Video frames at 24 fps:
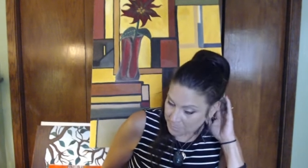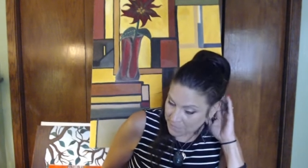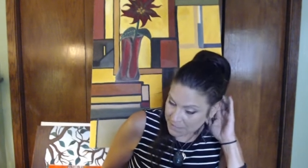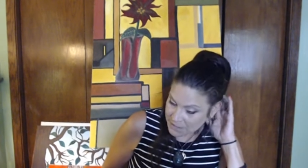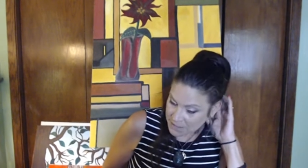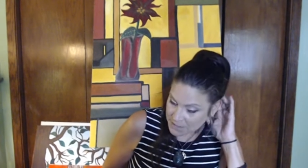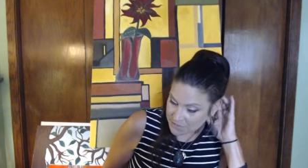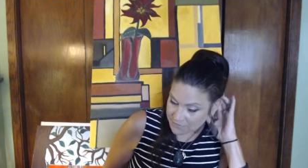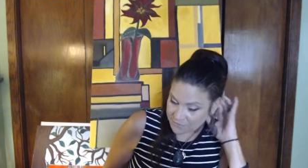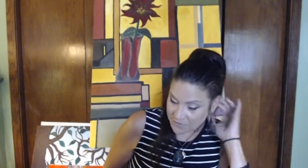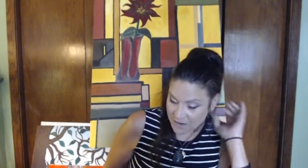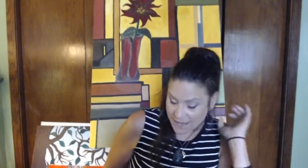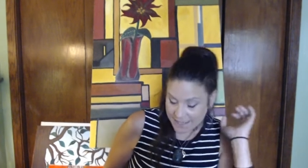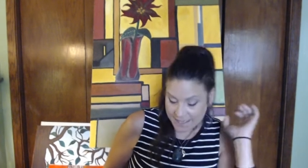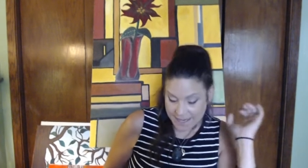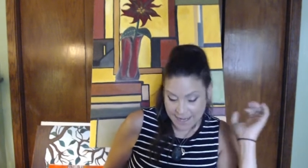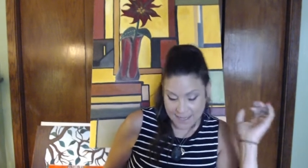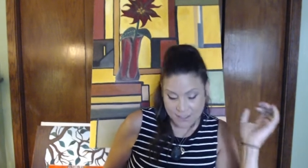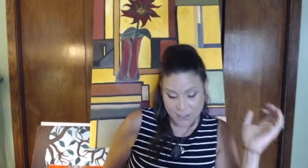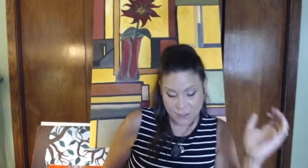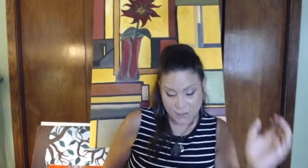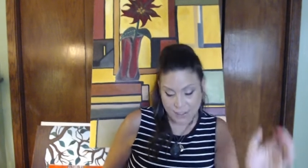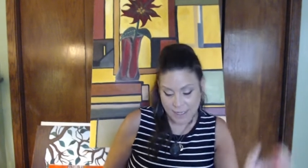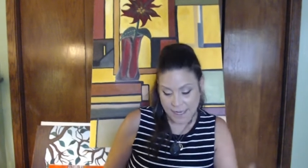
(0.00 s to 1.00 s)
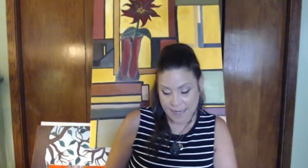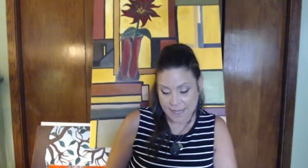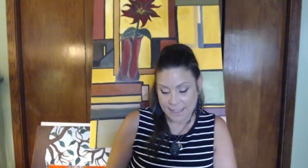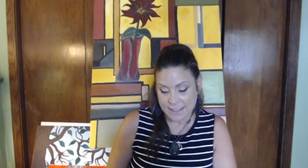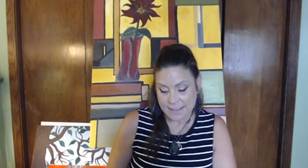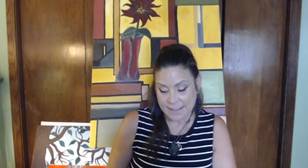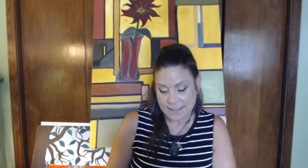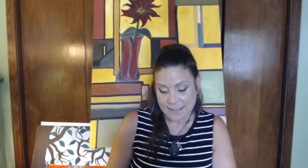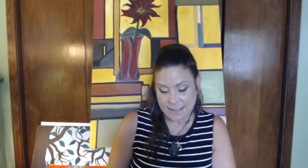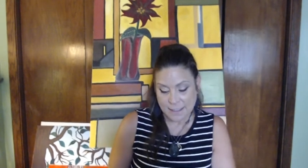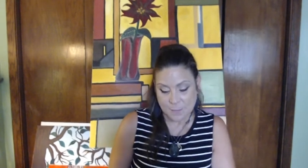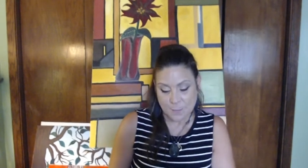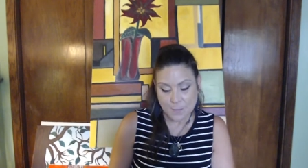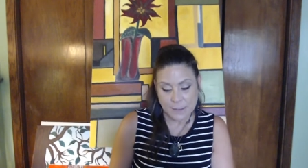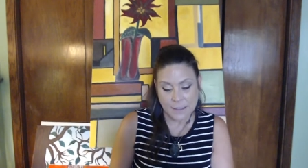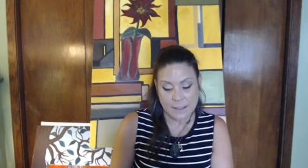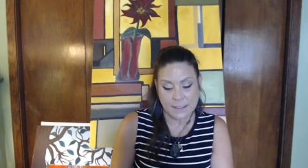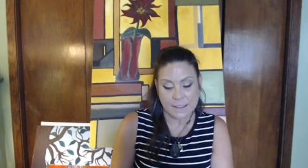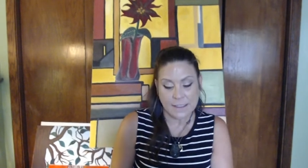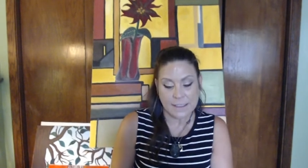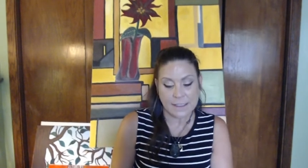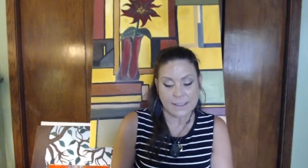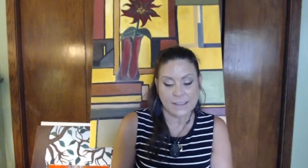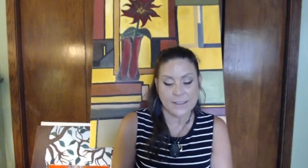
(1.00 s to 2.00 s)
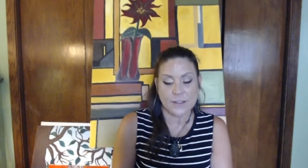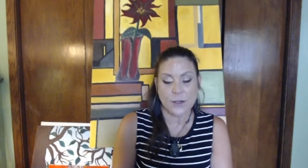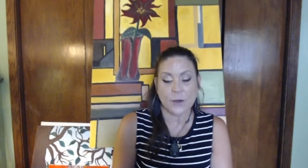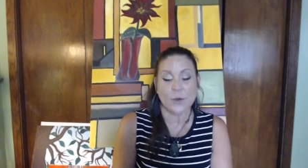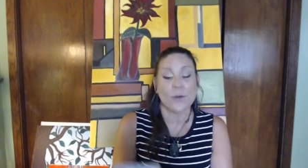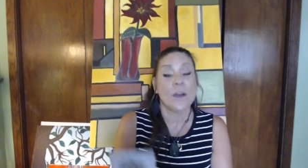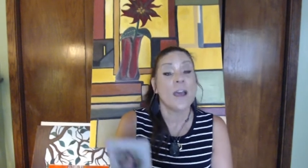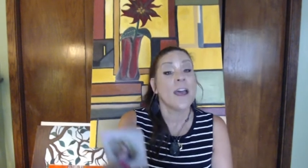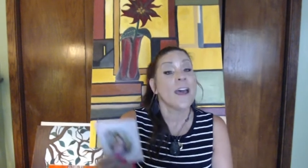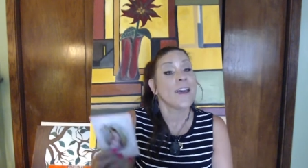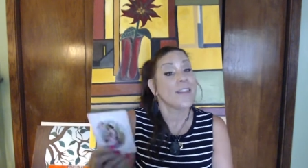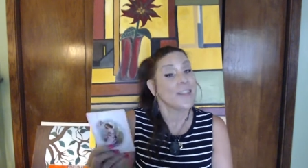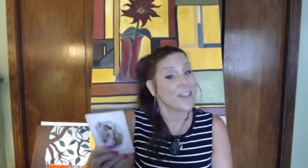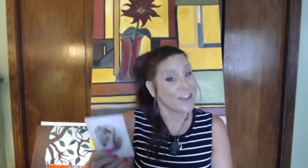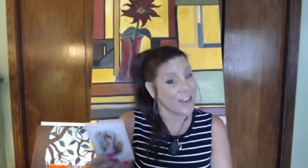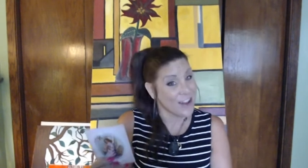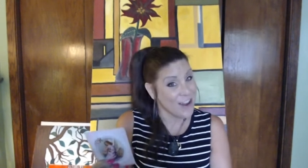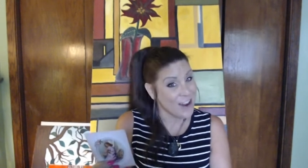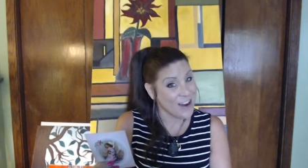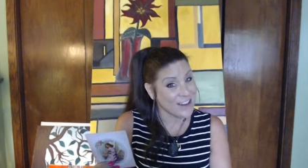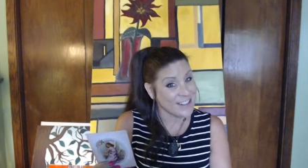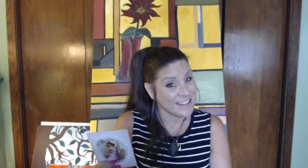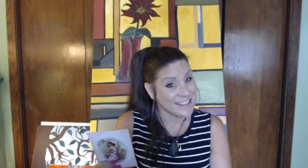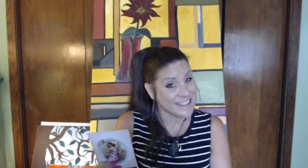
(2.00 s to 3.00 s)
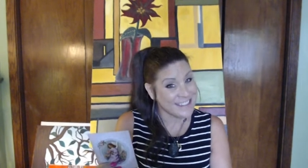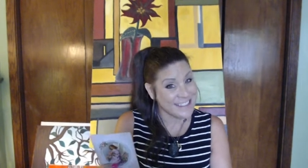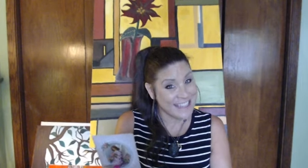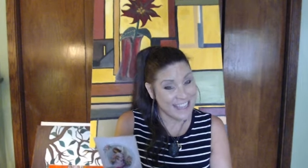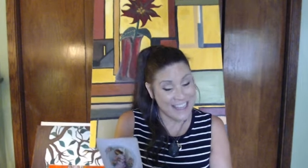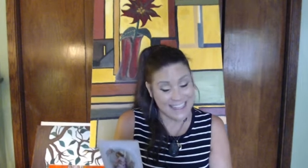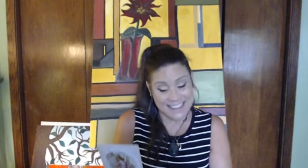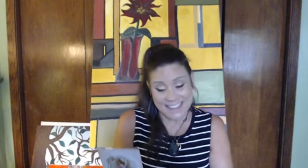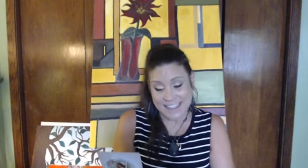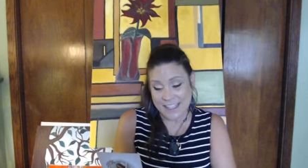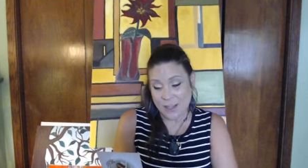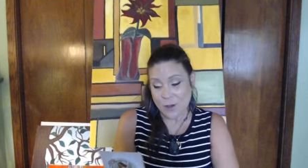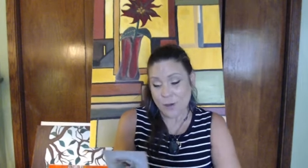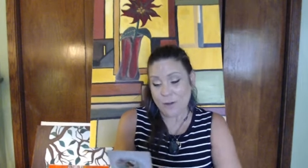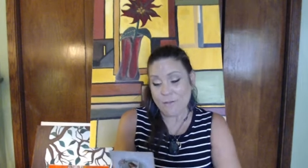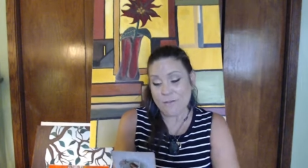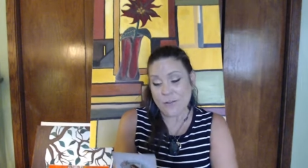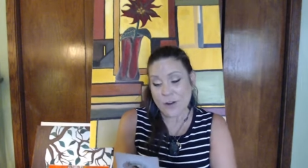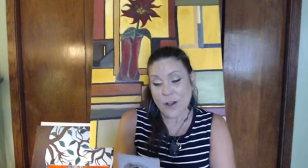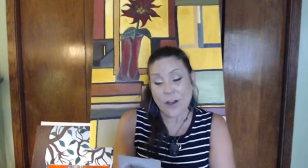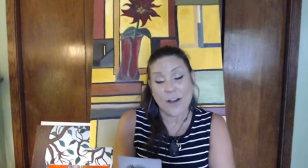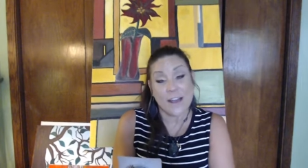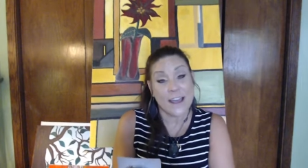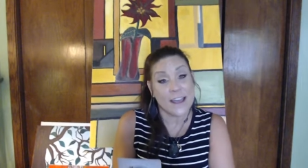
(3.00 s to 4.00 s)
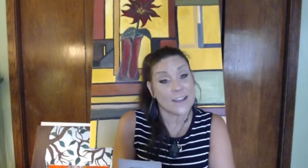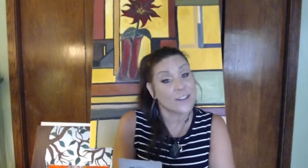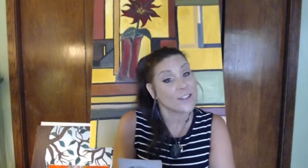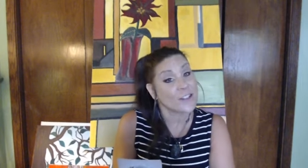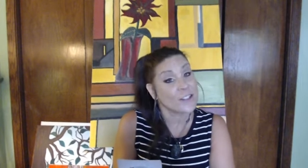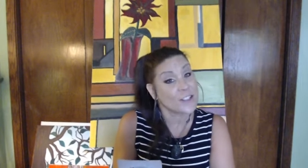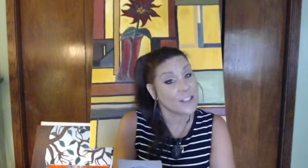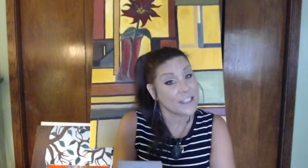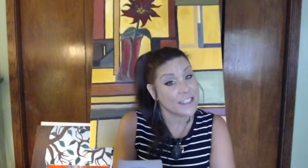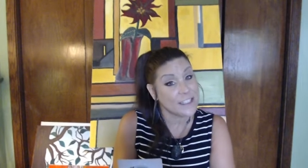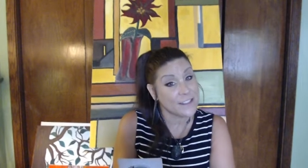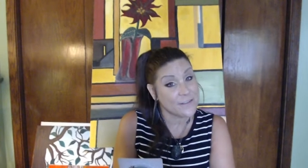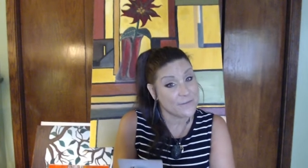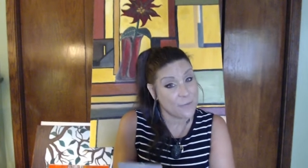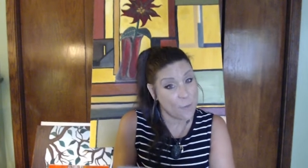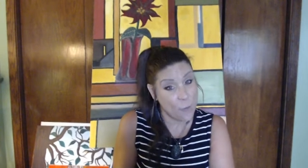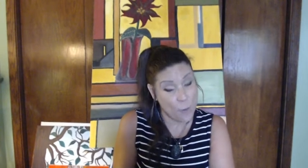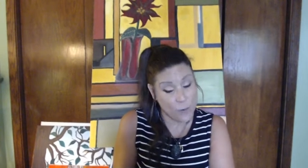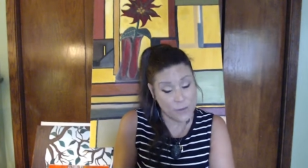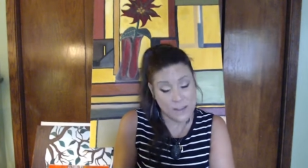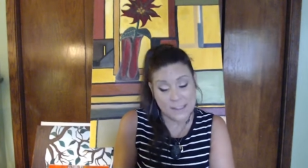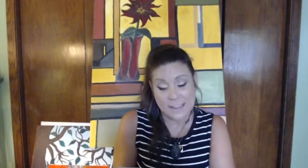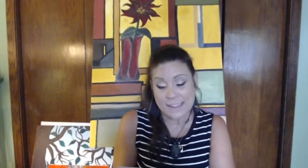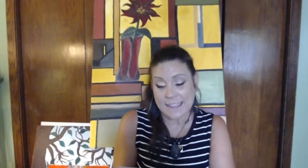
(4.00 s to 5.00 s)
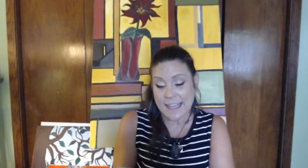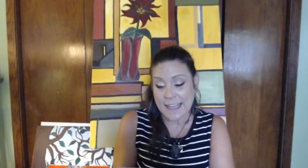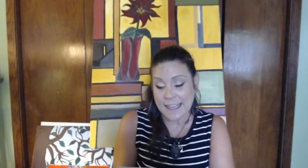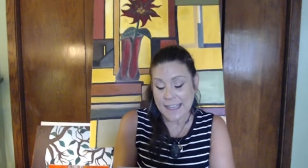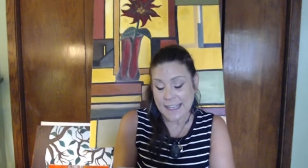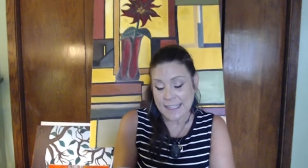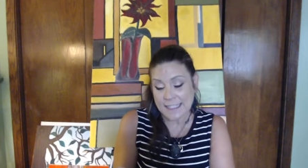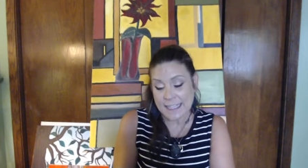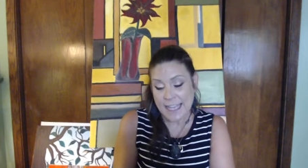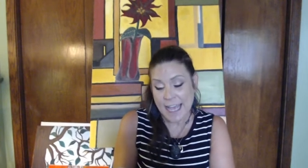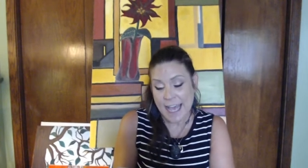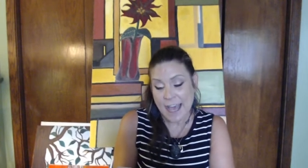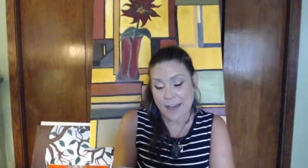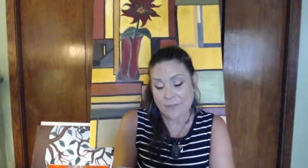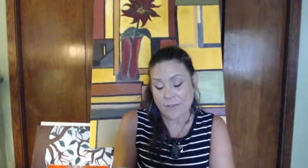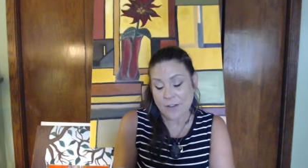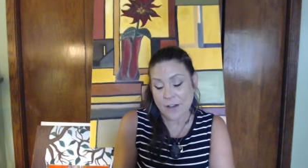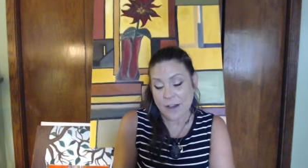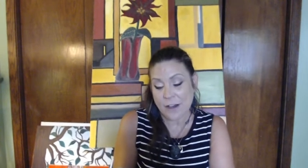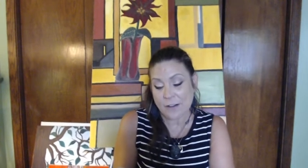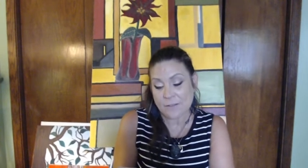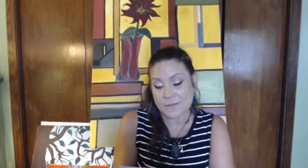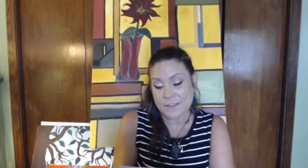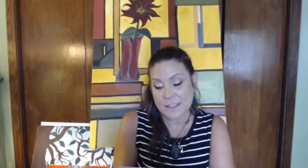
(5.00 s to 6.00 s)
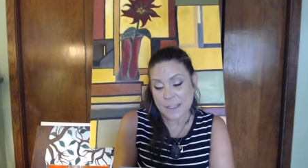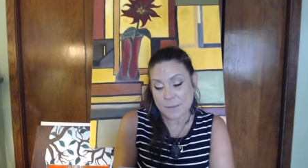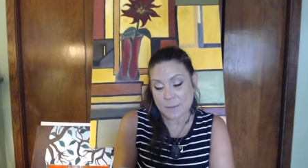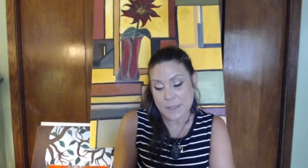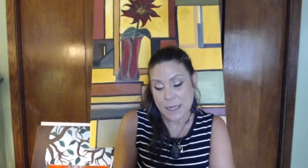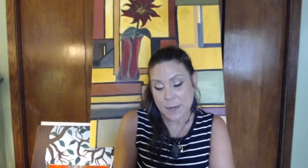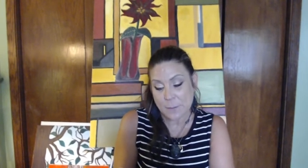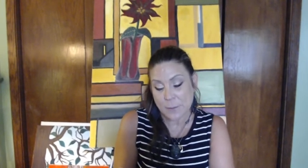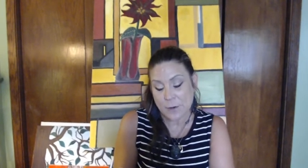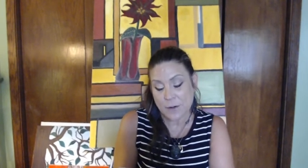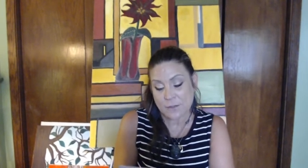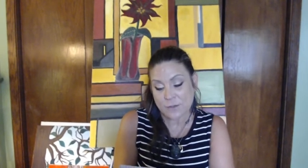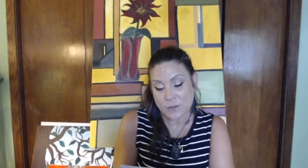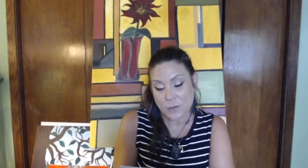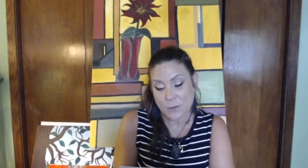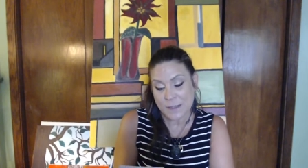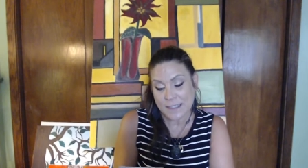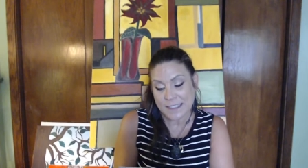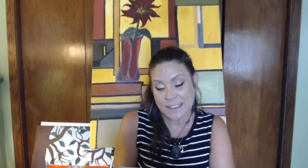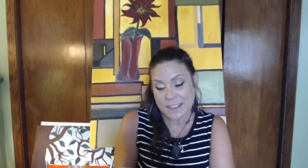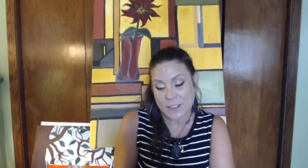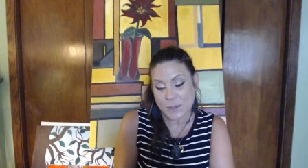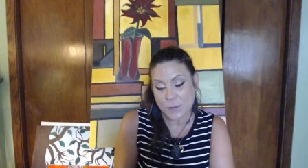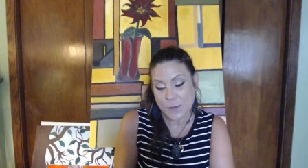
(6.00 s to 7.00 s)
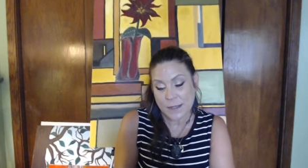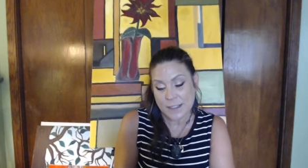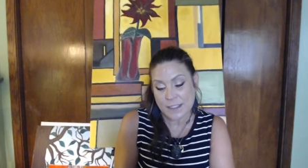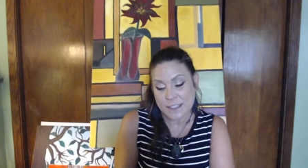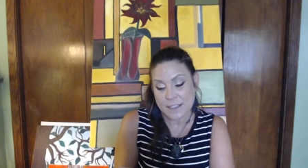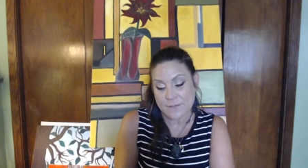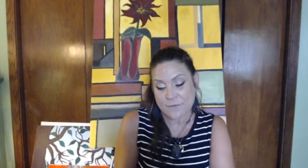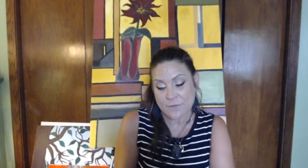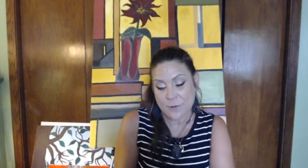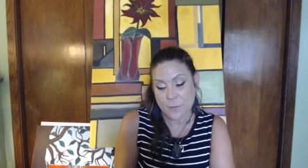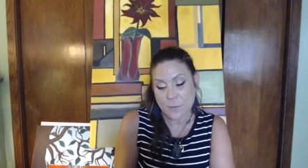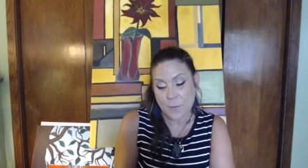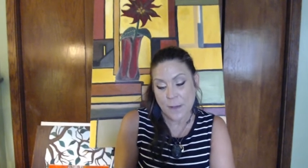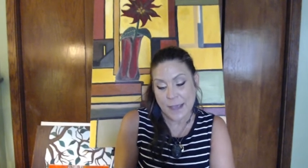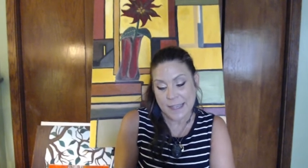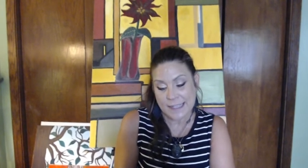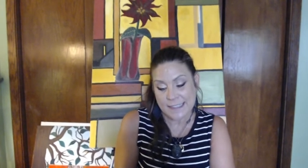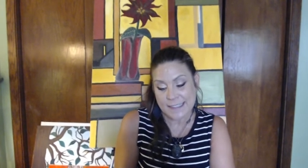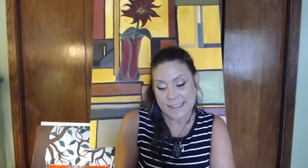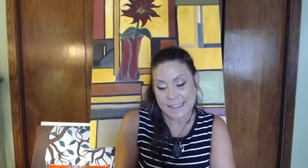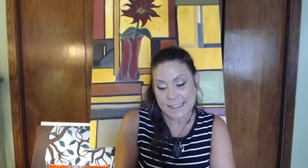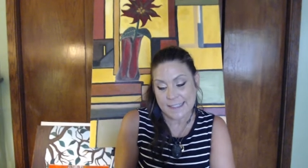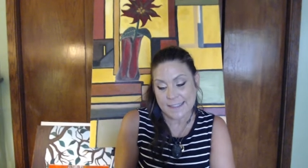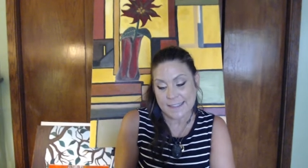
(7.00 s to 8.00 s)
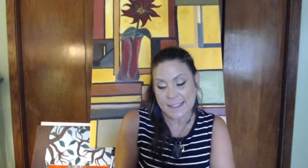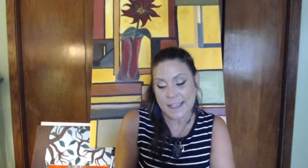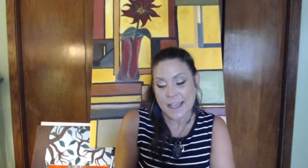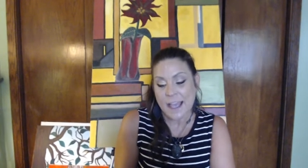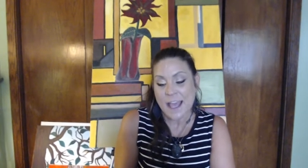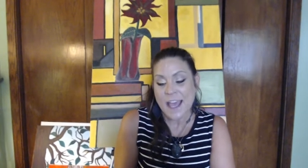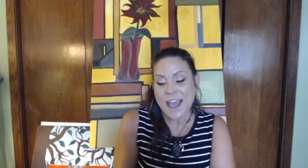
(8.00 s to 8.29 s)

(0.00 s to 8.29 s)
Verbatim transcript: to financial gain and stability. So the card says the overall energies for the second half of September of 2020 for Pisces.